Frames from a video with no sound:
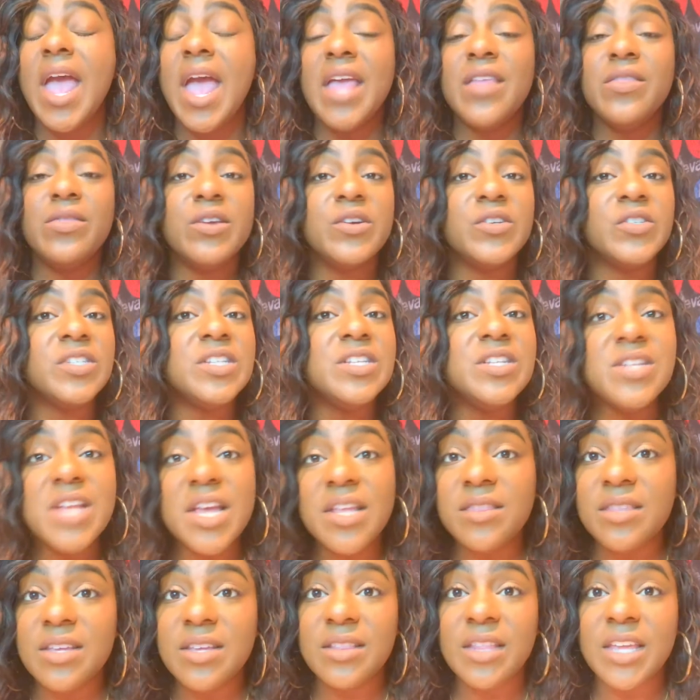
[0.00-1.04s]
and there's
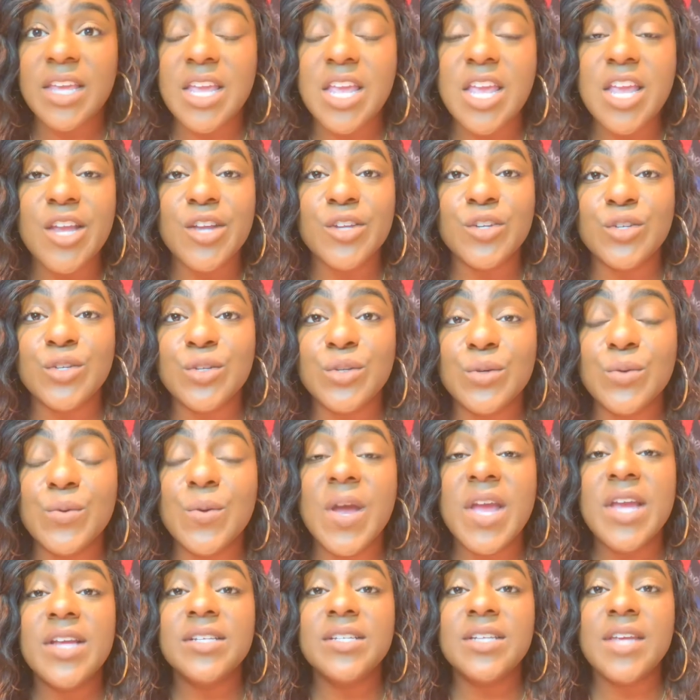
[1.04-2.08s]
nothing that he can do
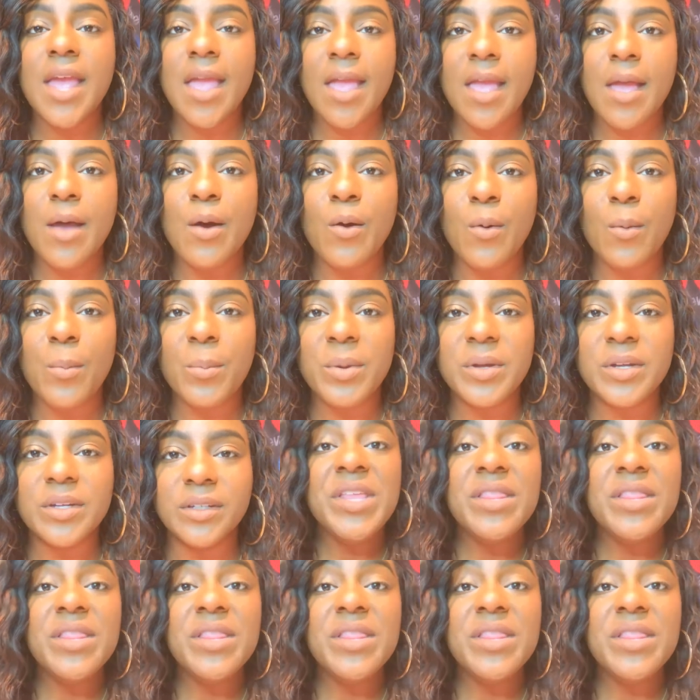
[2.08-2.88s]
to help.